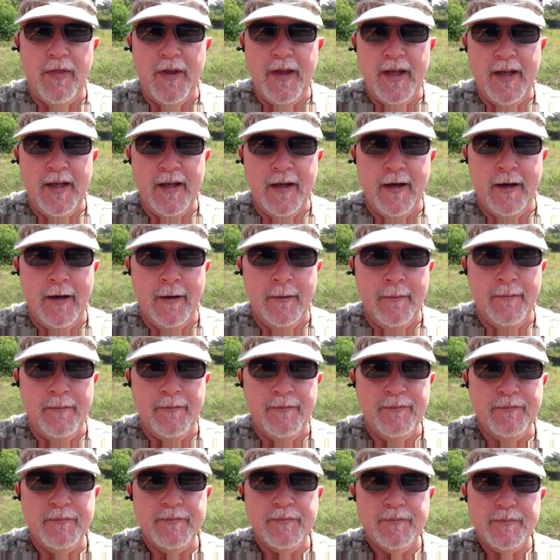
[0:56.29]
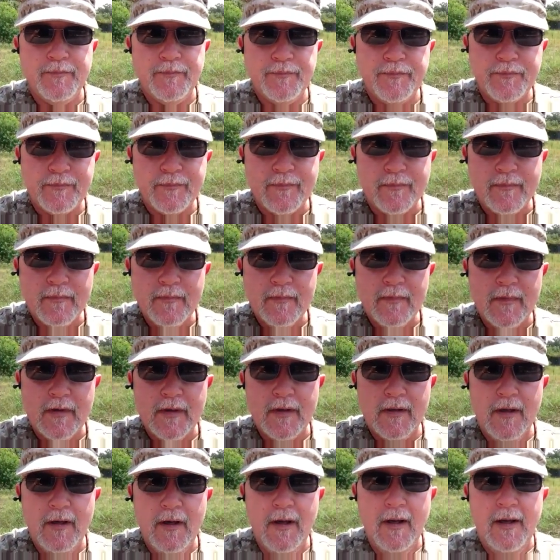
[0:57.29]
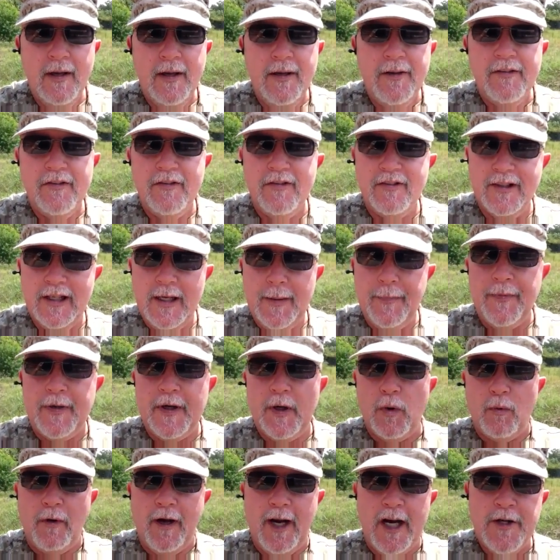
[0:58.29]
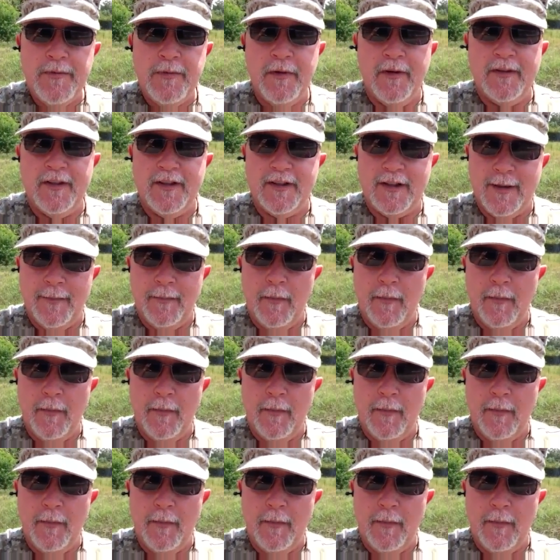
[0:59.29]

the sleeping arrangement at the